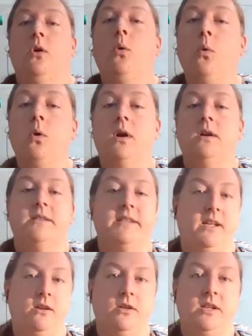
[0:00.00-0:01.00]
or
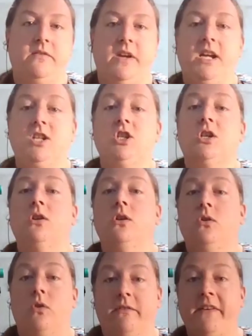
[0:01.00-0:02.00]
standard deviation,
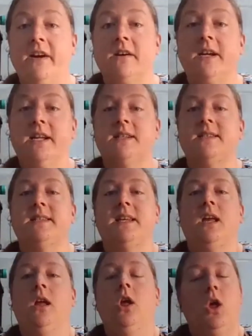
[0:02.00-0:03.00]
or variance,
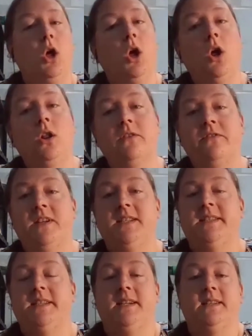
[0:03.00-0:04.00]
all of these
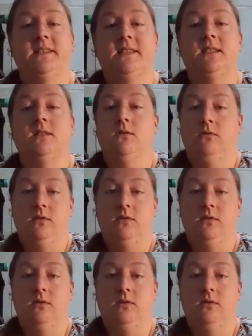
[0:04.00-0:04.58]
things,